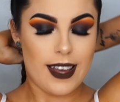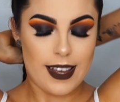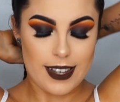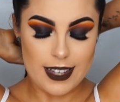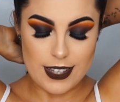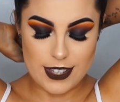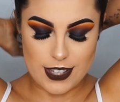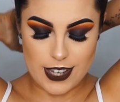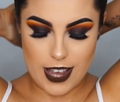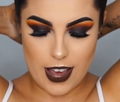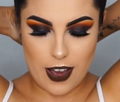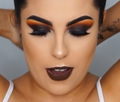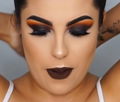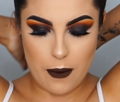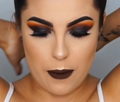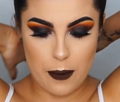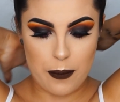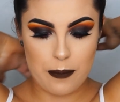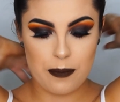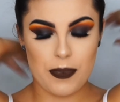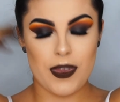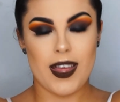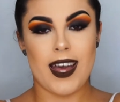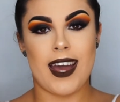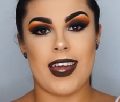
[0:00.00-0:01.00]
So
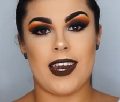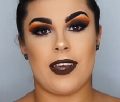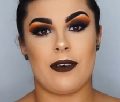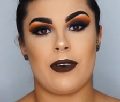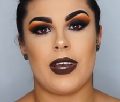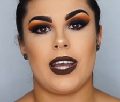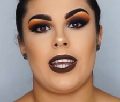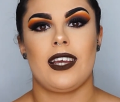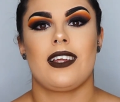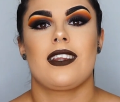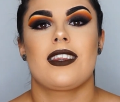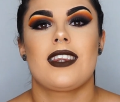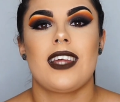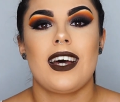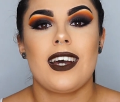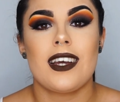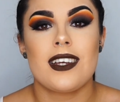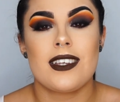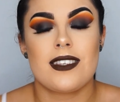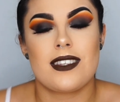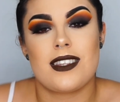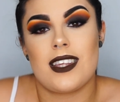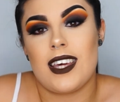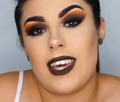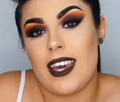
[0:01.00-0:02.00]
anyway, that
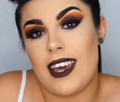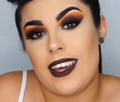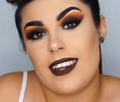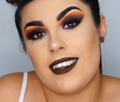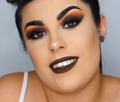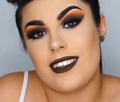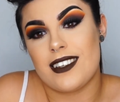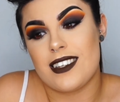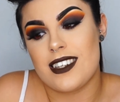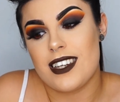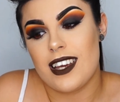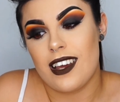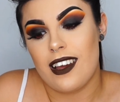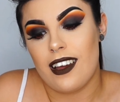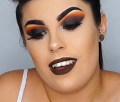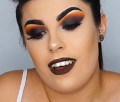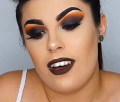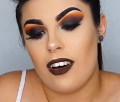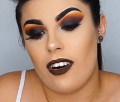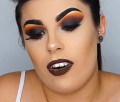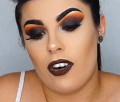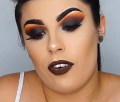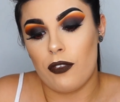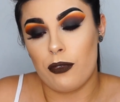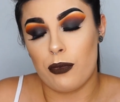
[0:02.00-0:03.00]
is the end
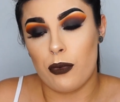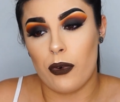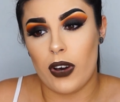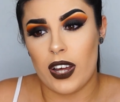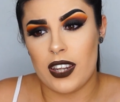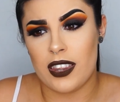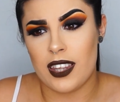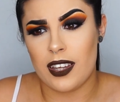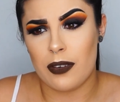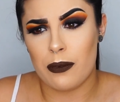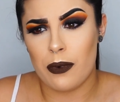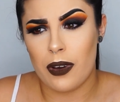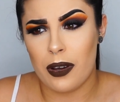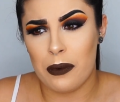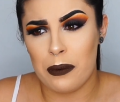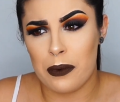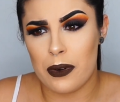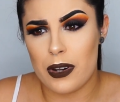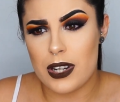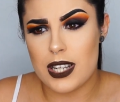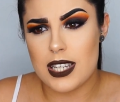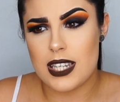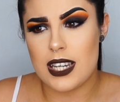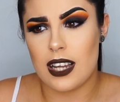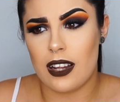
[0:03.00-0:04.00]
of I think what I
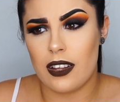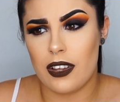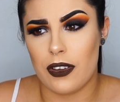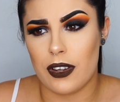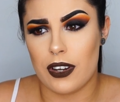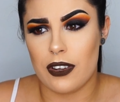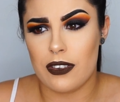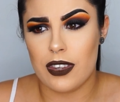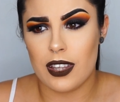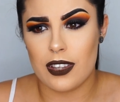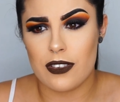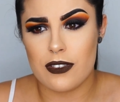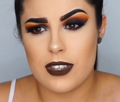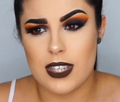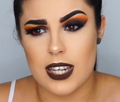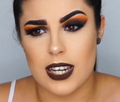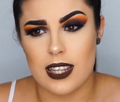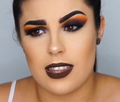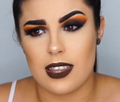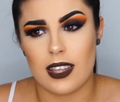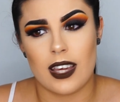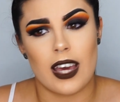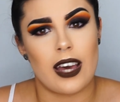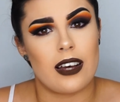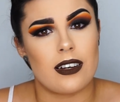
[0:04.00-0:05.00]
wanted to tell you. I don't think there's
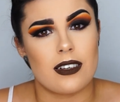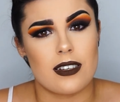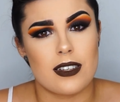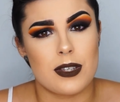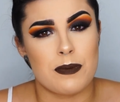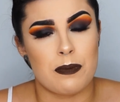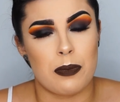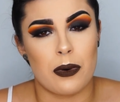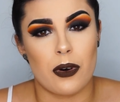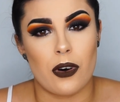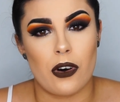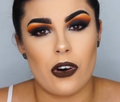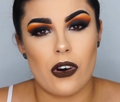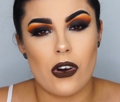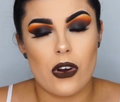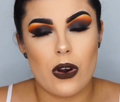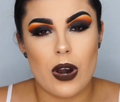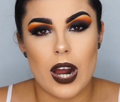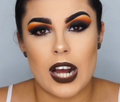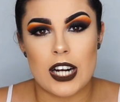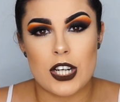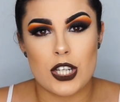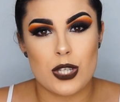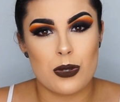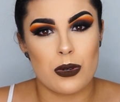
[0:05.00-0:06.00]
anything else, but
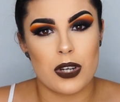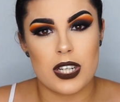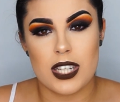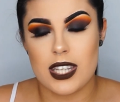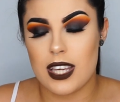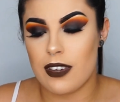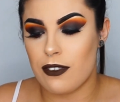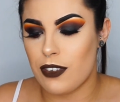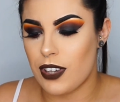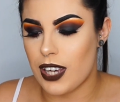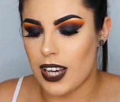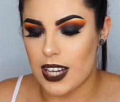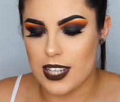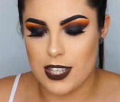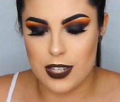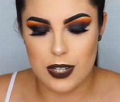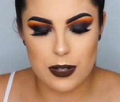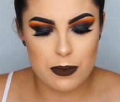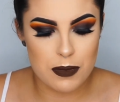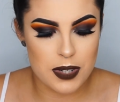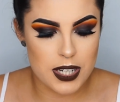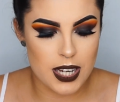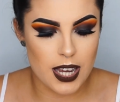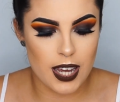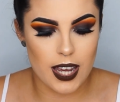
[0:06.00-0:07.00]
I just wanted to give you guys
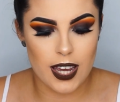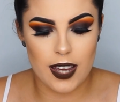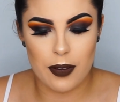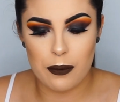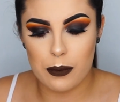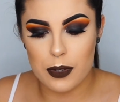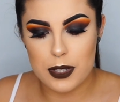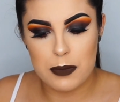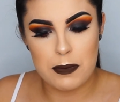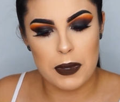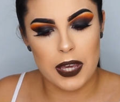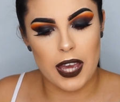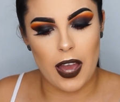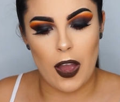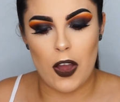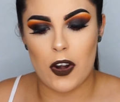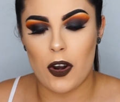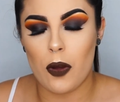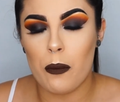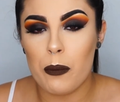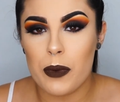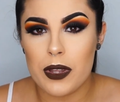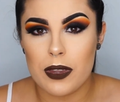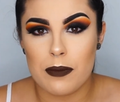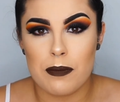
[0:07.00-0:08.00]
an update, what's been going
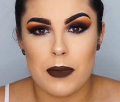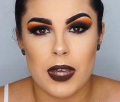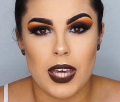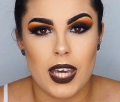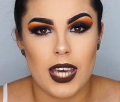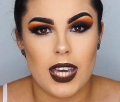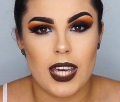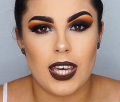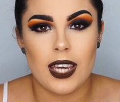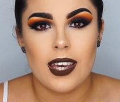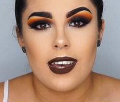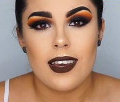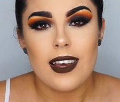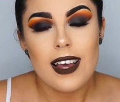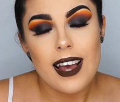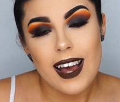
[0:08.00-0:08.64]
on with me.